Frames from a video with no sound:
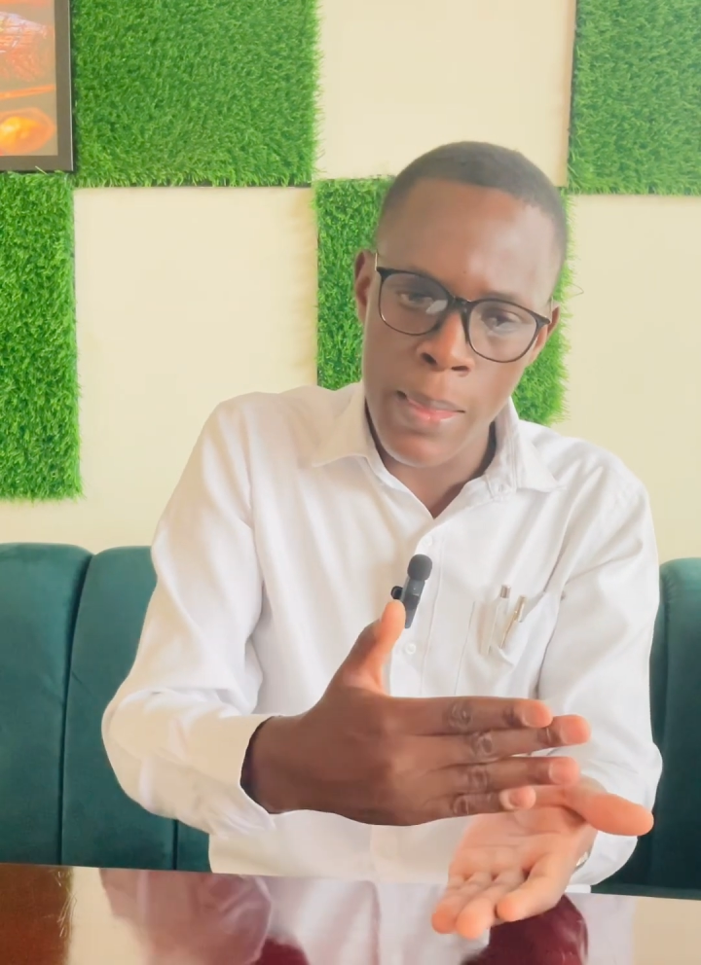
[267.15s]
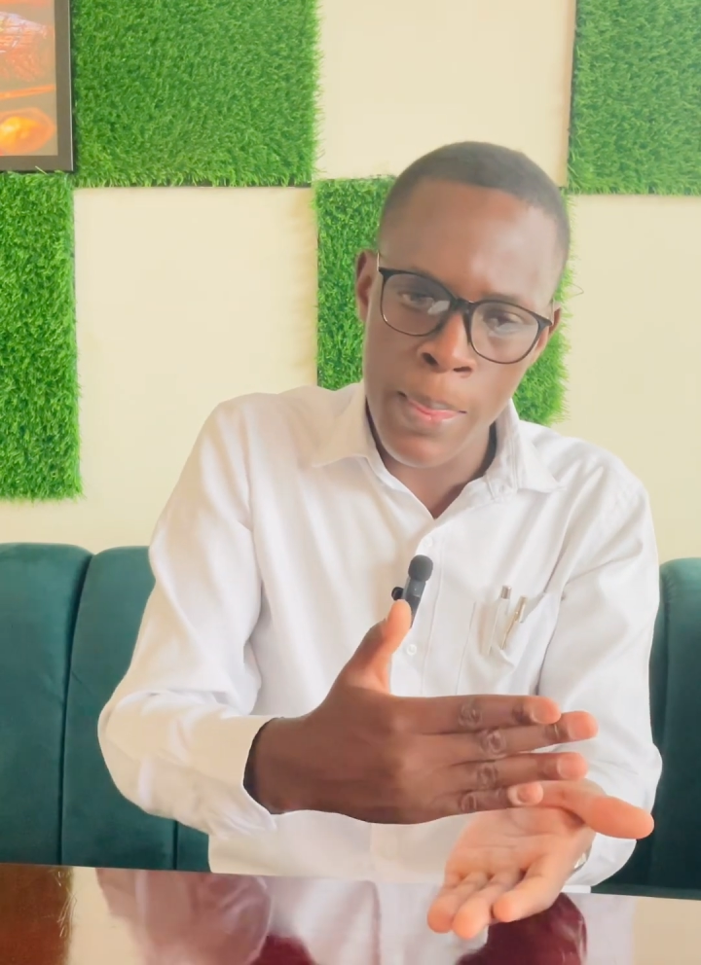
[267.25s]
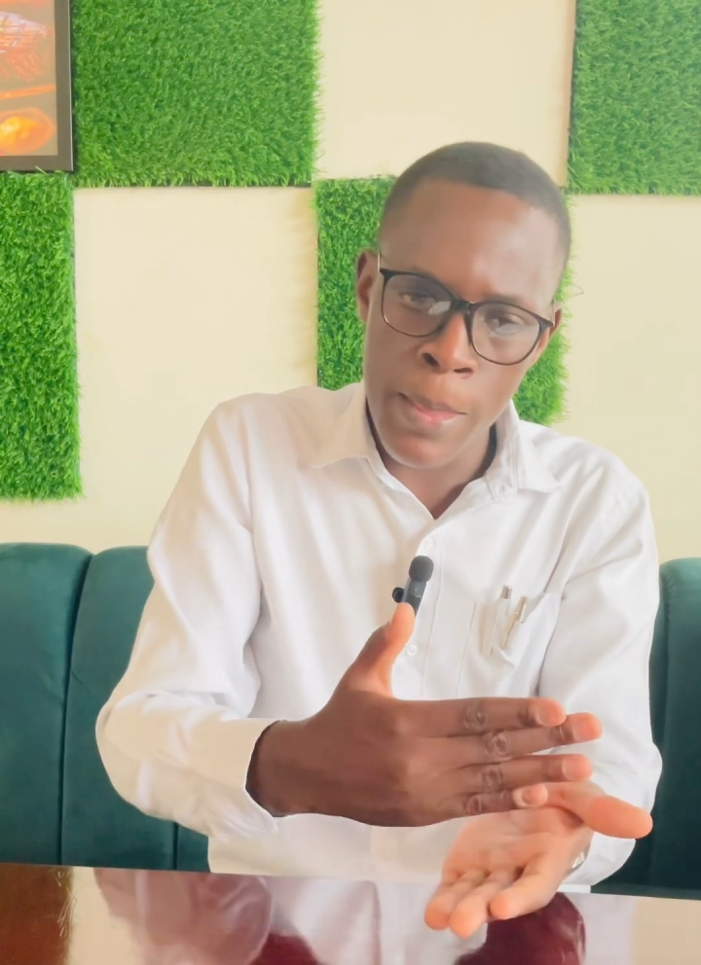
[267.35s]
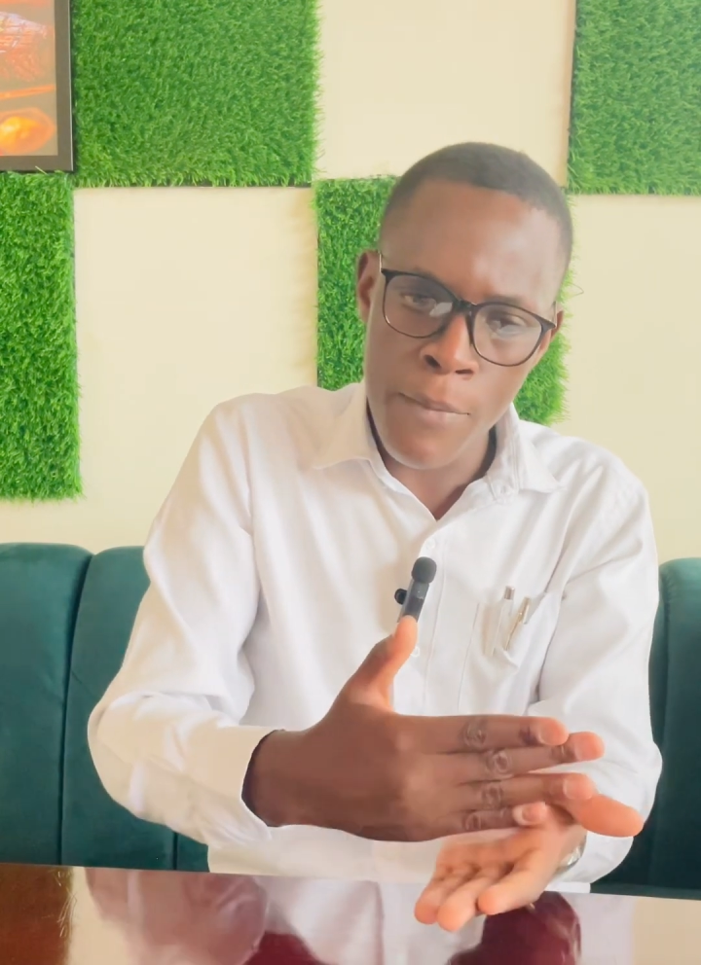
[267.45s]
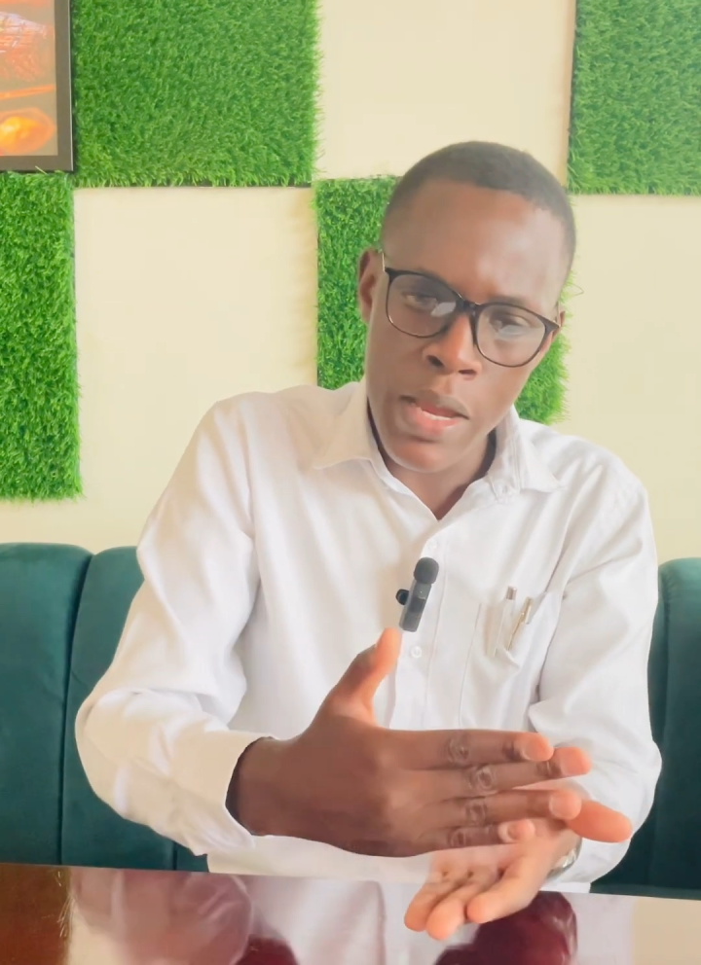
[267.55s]

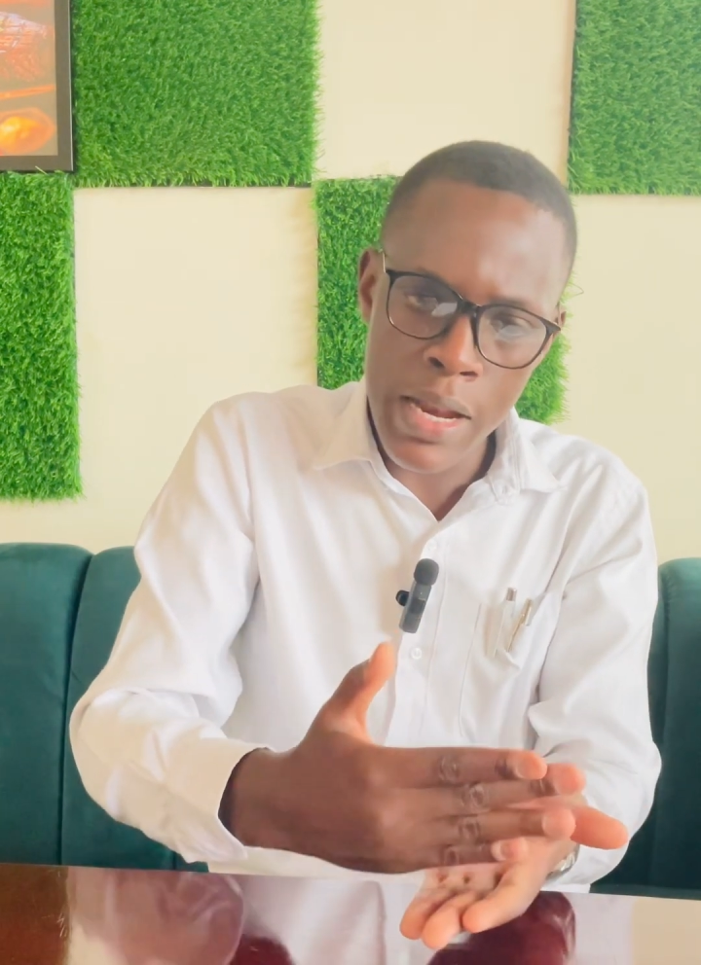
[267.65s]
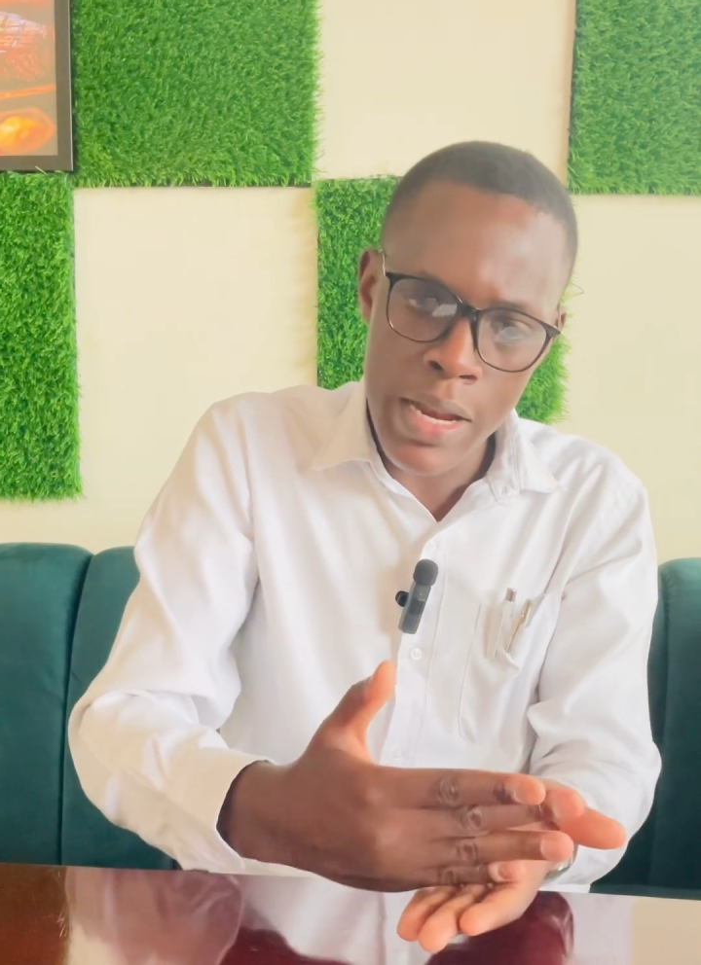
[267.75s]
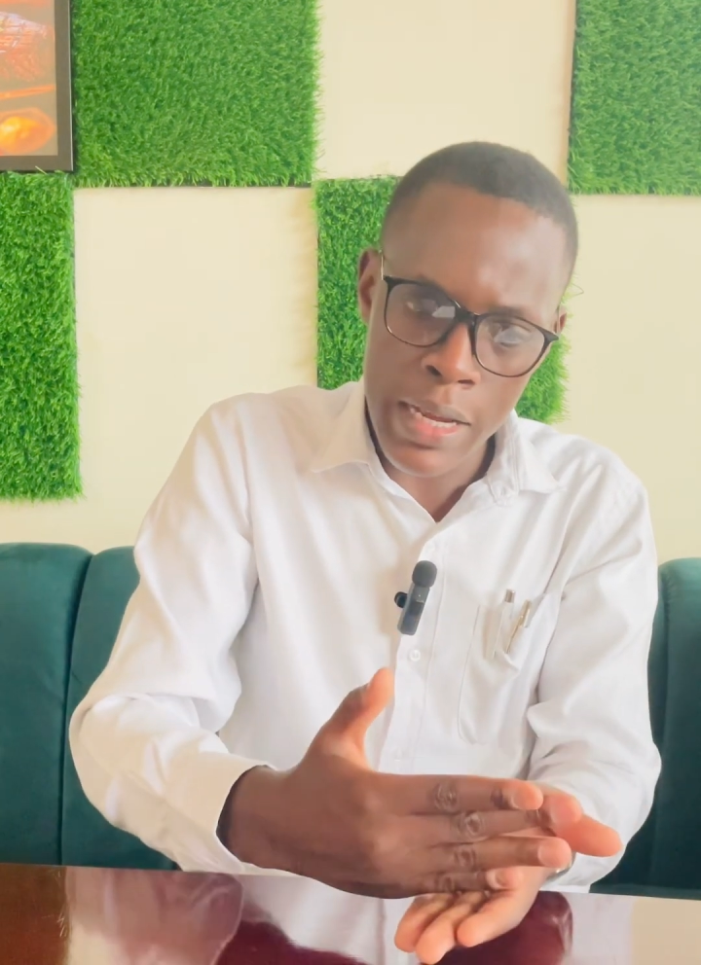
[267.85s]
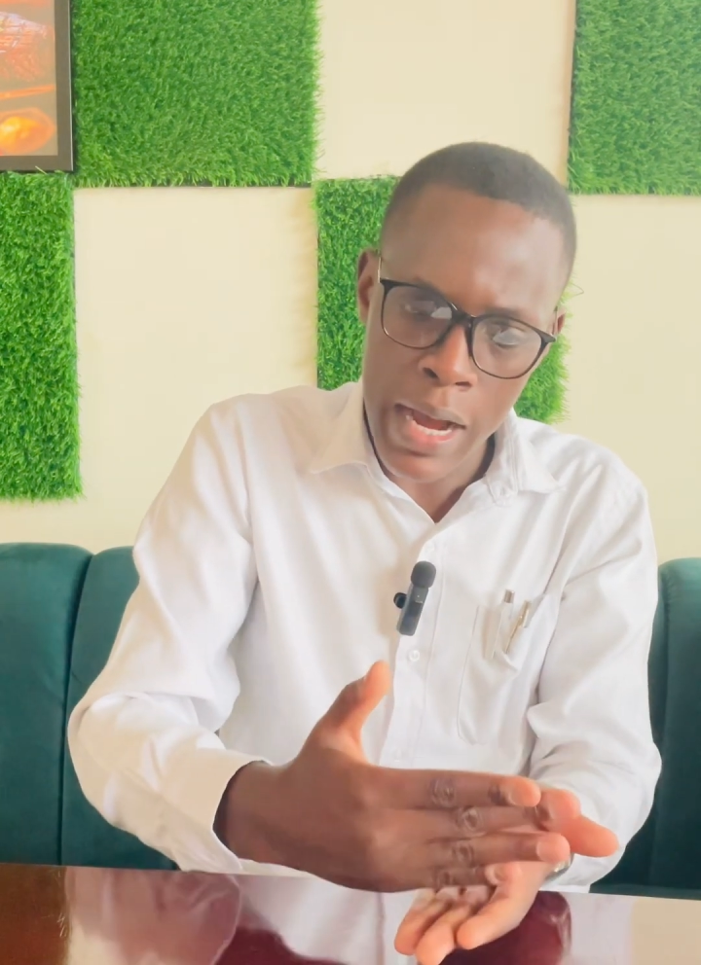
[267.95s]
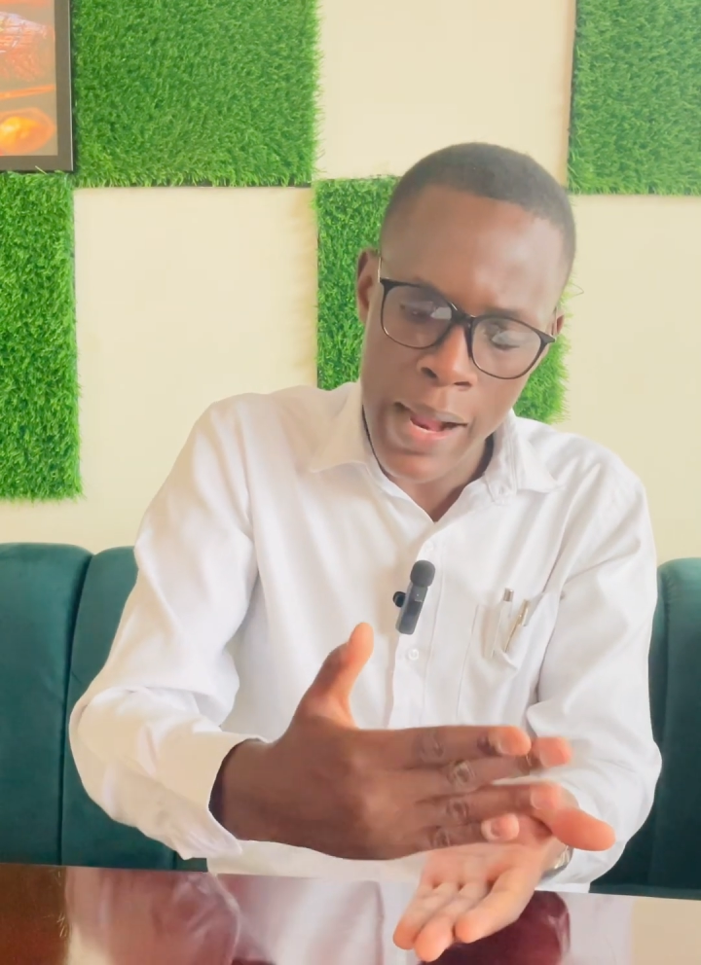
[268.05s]
the meaning